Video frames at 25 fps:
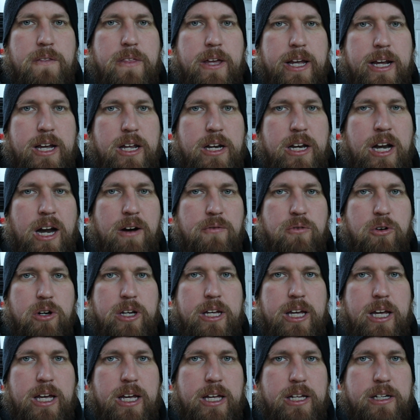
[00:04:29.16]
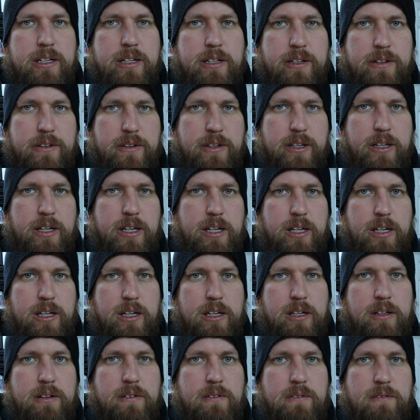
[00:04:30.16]
they could never get
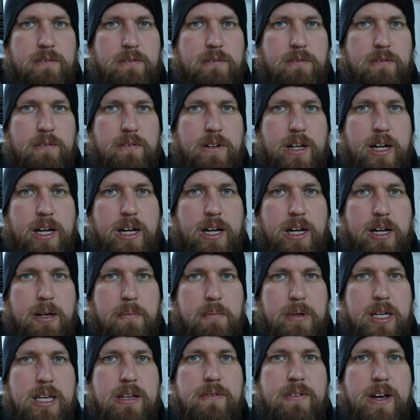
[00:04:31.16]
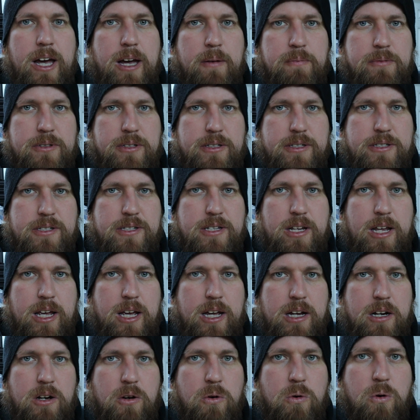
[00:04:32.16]
the um, evap to
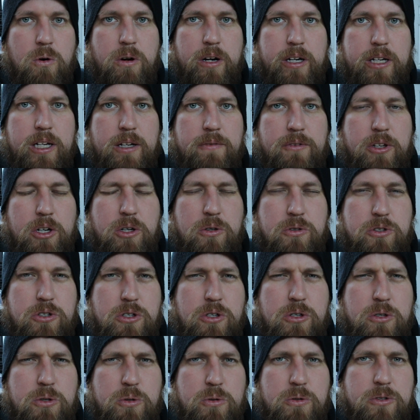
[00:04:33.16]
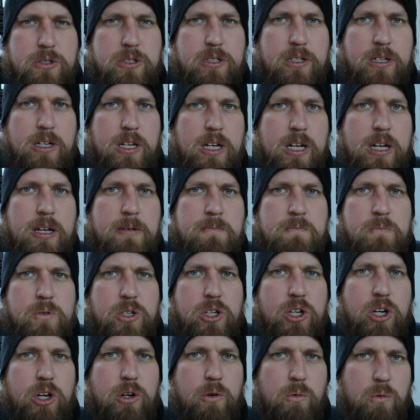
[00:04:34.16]
set or any of the O2s.
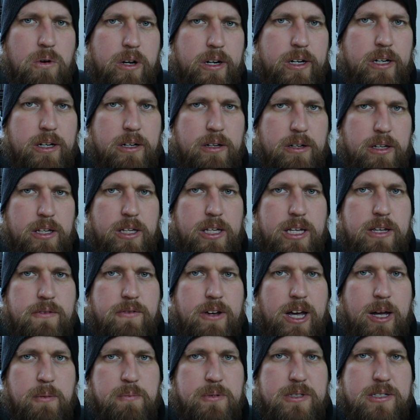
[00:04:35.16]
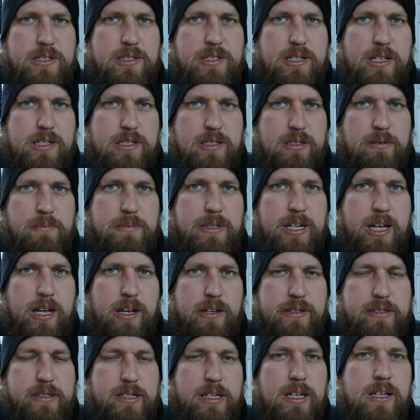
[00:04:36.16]
Couldn't run a evap system
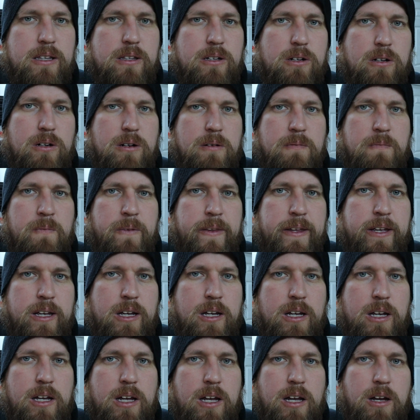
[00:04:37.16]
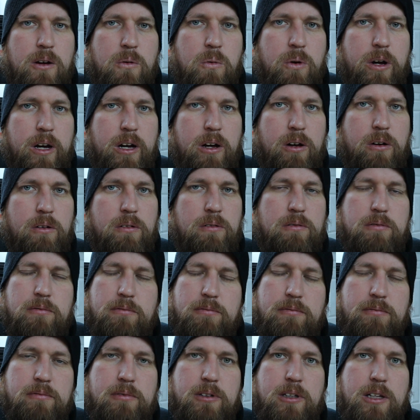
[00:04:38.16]
test either. Well,
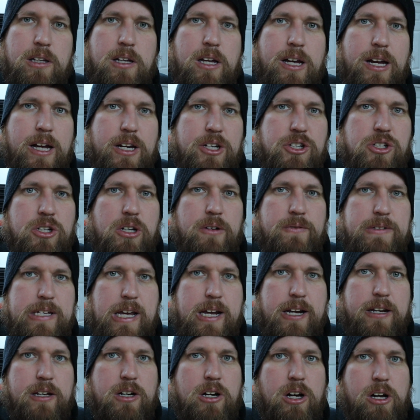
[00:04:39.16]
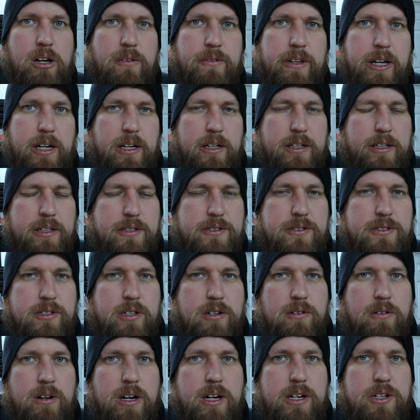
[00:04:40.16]
I should have taken all that in
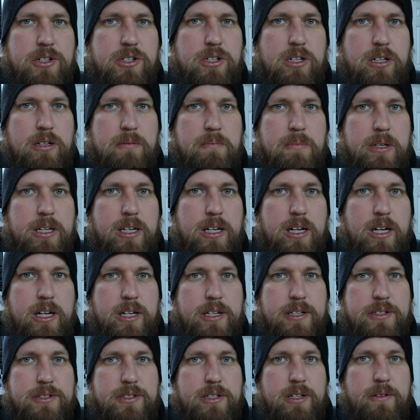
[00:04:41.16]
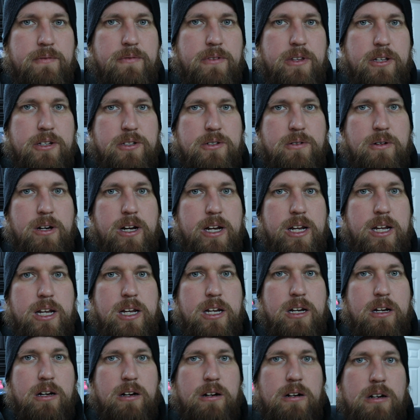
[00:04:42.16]
consideration because of this right
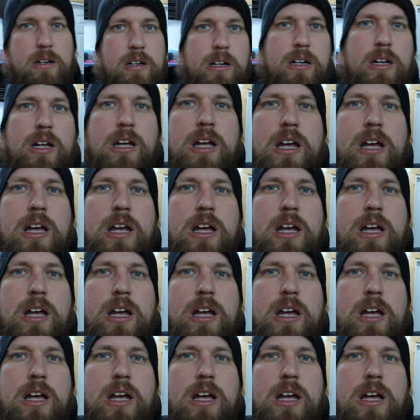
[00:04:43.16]
here.